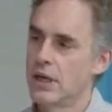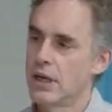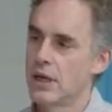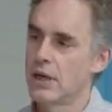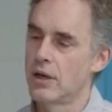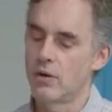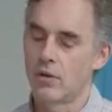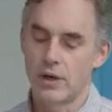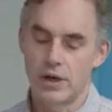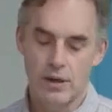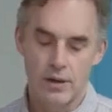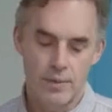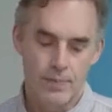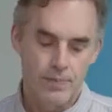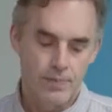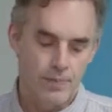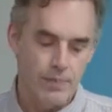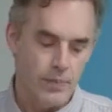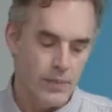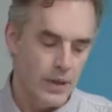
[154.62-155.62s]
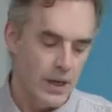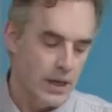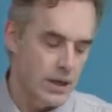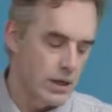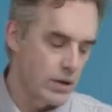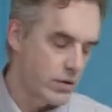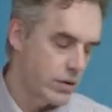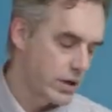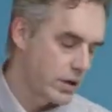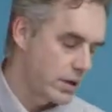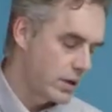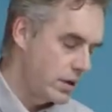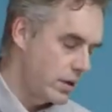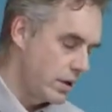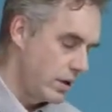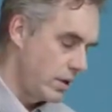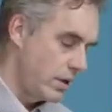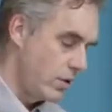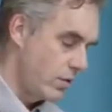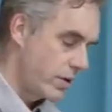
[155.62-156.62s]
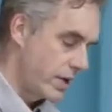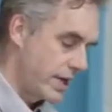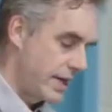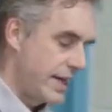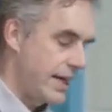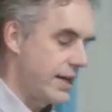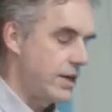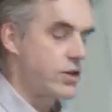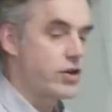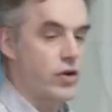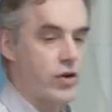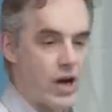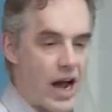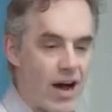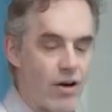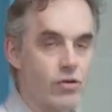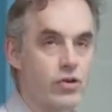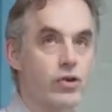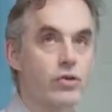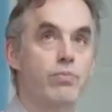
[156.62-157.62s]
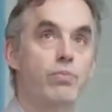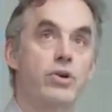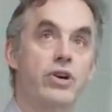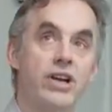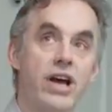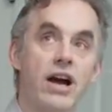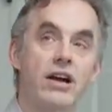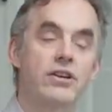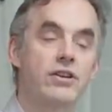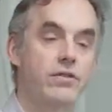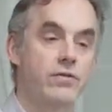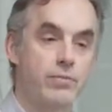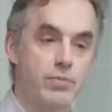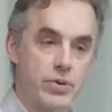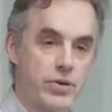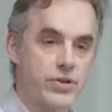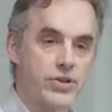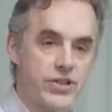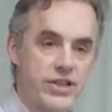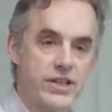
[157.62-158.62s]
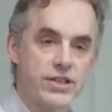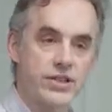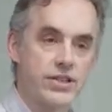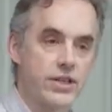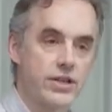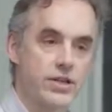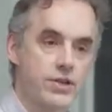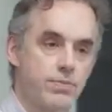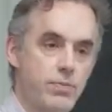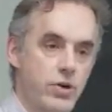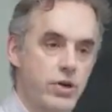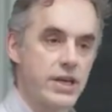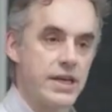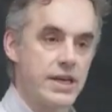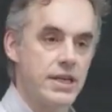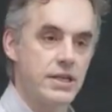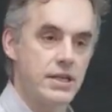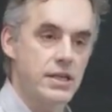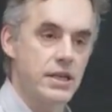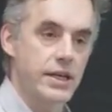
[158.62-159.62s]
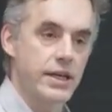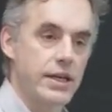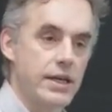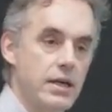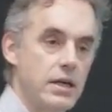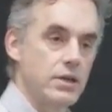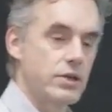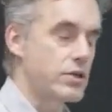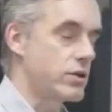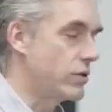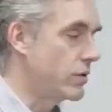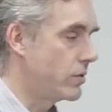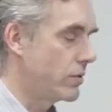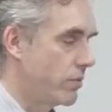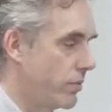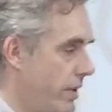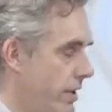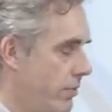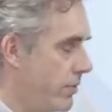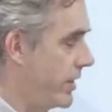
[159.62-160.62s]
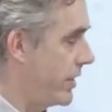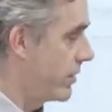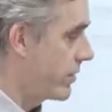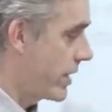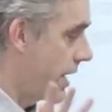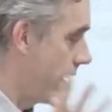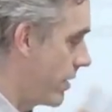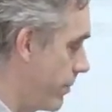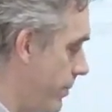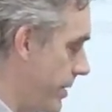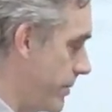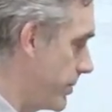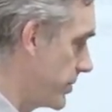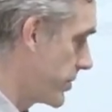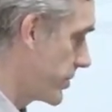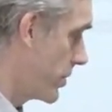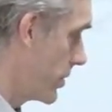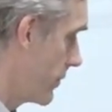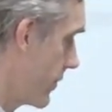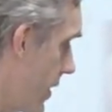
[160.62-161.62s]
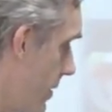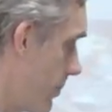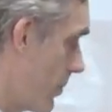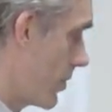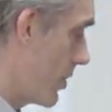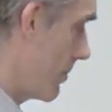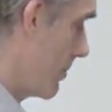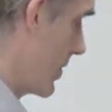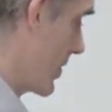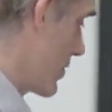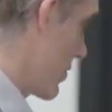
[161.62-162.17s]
And you can get into counterproductive persistence pretty easily. So we don't know how people solve that problem.